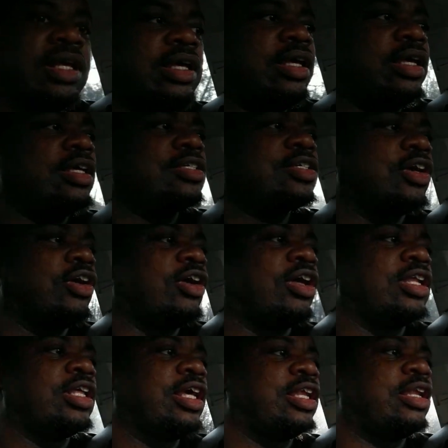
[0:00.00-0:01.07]
It is
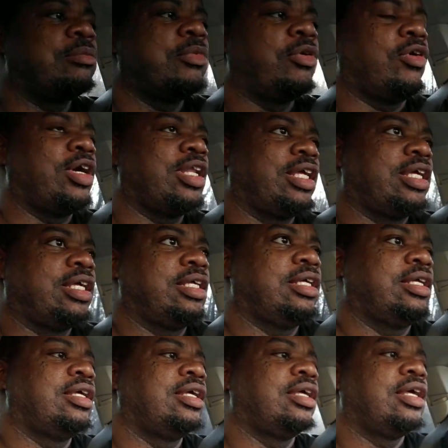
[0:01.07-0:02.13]
early in the morning.
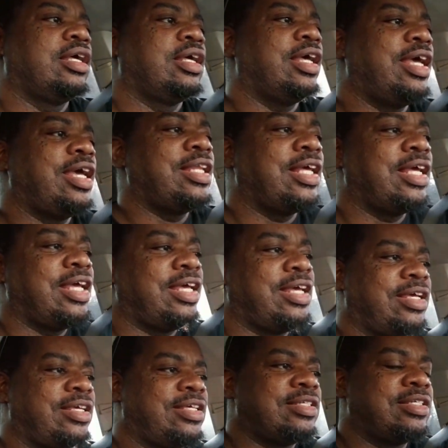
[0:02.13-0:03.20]
It
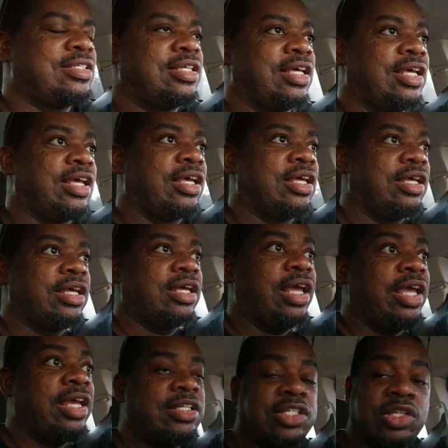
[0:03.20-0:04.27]
is
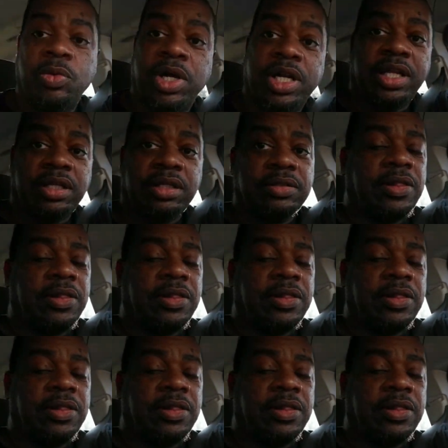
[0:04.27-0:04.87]
8:20.